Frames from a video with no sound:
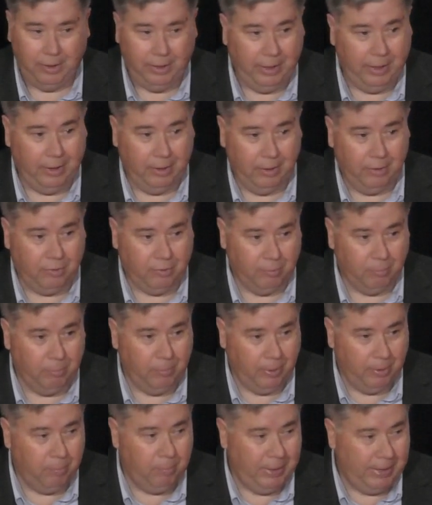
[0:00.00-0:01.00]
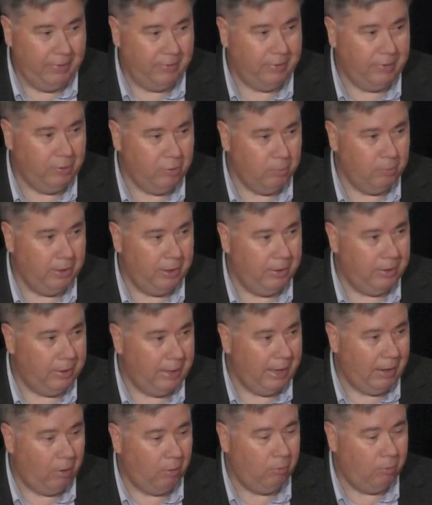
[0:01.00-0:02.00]
and it's amazing to me
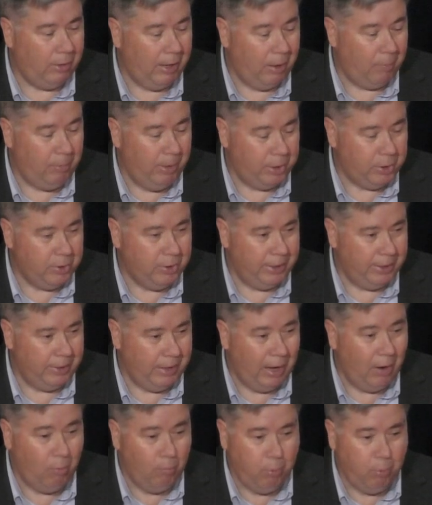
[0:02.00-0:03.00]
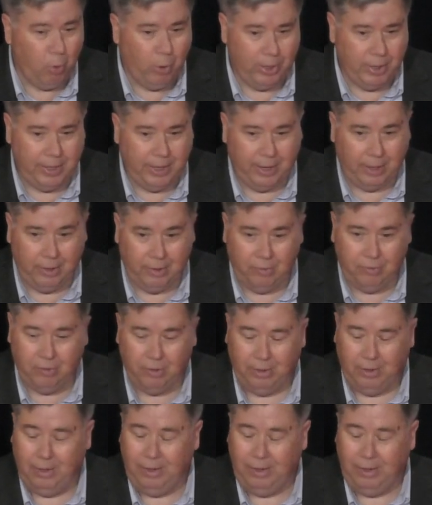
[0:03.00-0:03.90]
how, how much that how important that is